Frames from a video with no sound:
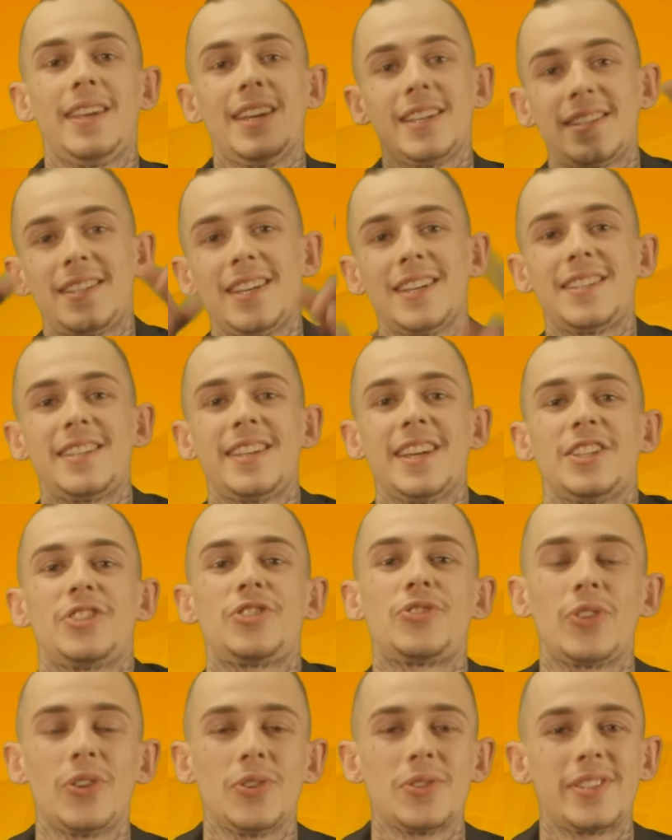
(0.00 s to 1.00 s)
Yes,
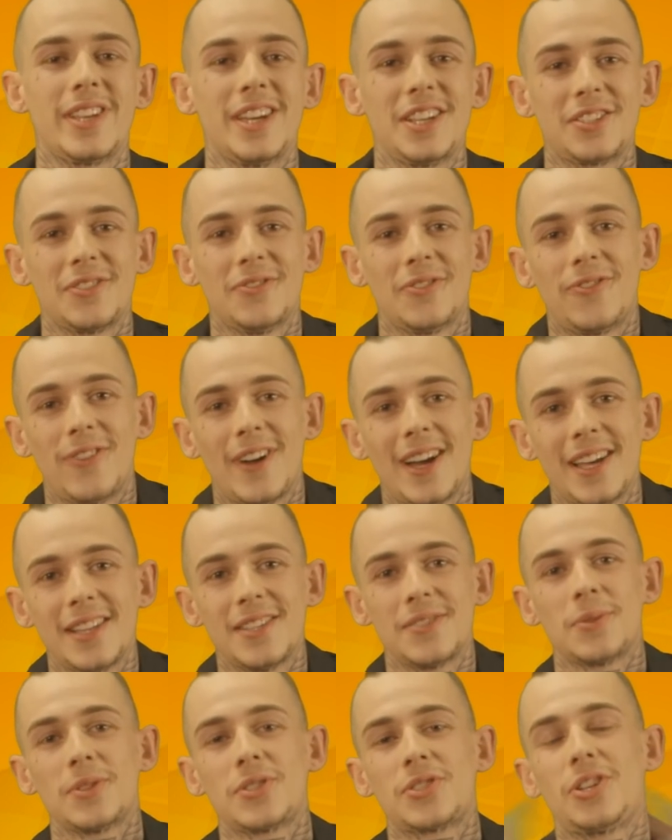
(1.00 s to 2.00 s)
Trollstation
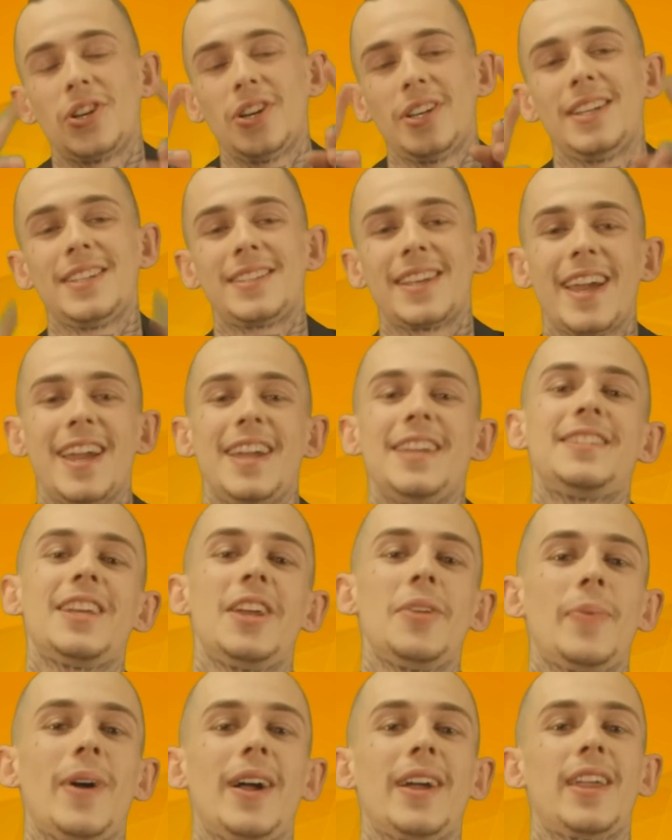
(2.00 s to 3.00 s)
fans, what's good? It's
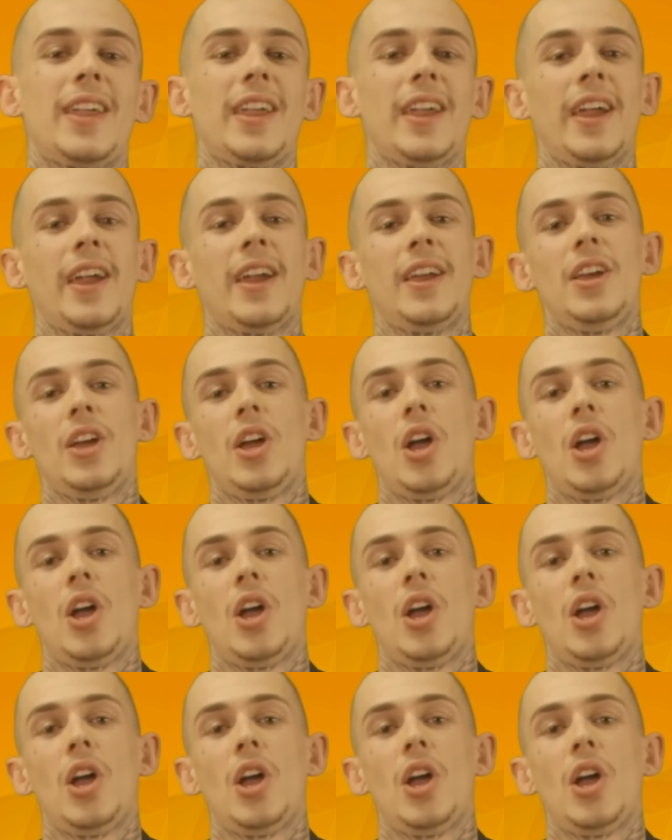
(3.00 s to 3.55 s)
AJ back here.